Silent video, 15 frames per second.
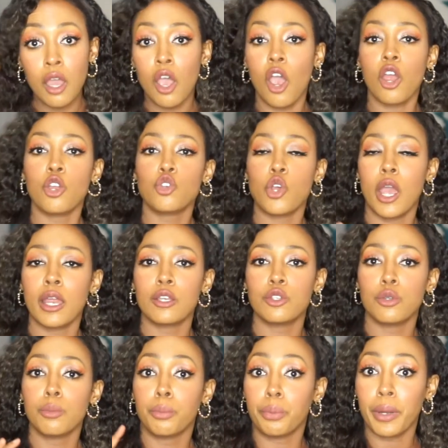Are you trying to
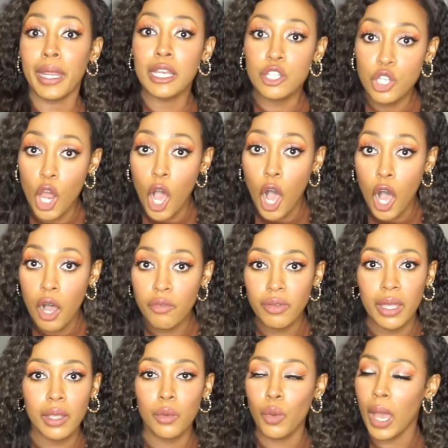branch off?
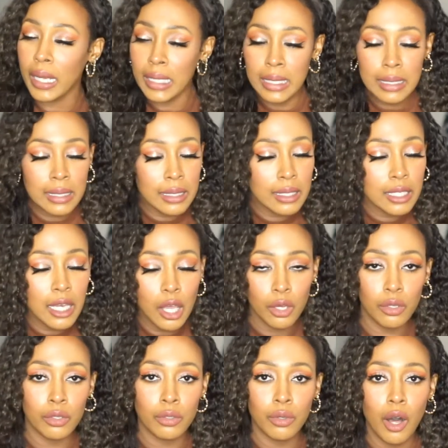Like, I need to
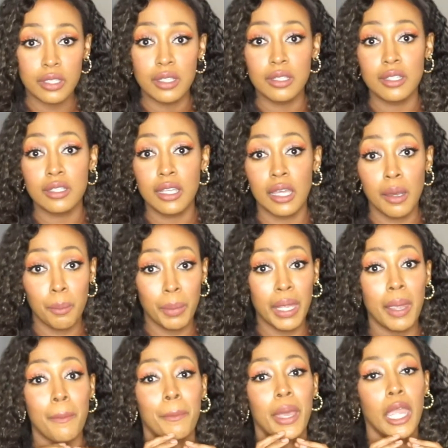know. This is gonna be
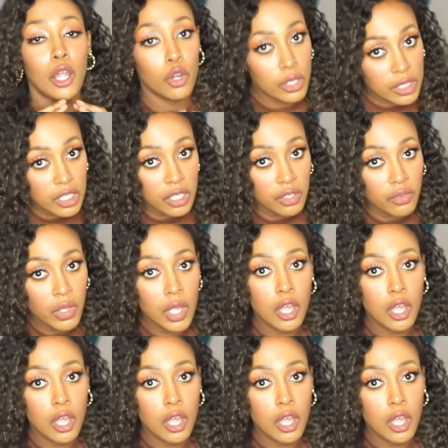imperative